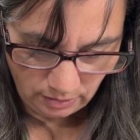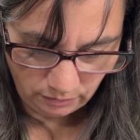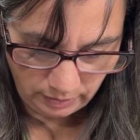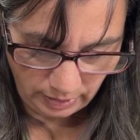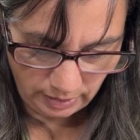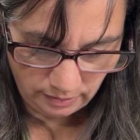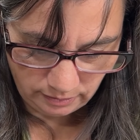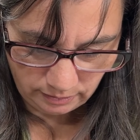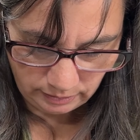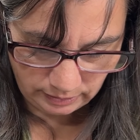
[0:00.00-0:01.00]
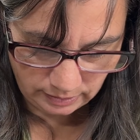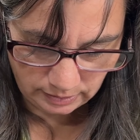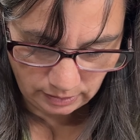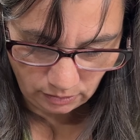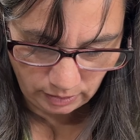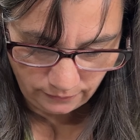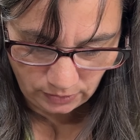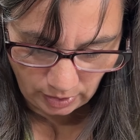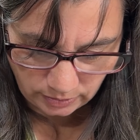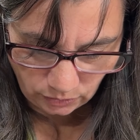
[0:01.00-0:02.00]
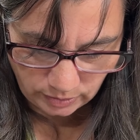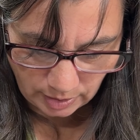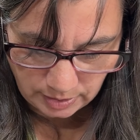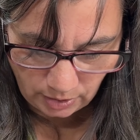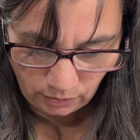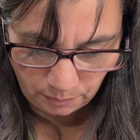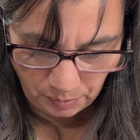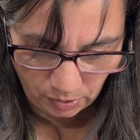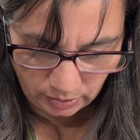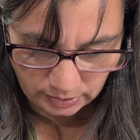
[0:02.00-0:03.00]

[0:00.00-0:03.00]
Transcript: okay? It's still, even so as I tear it apart,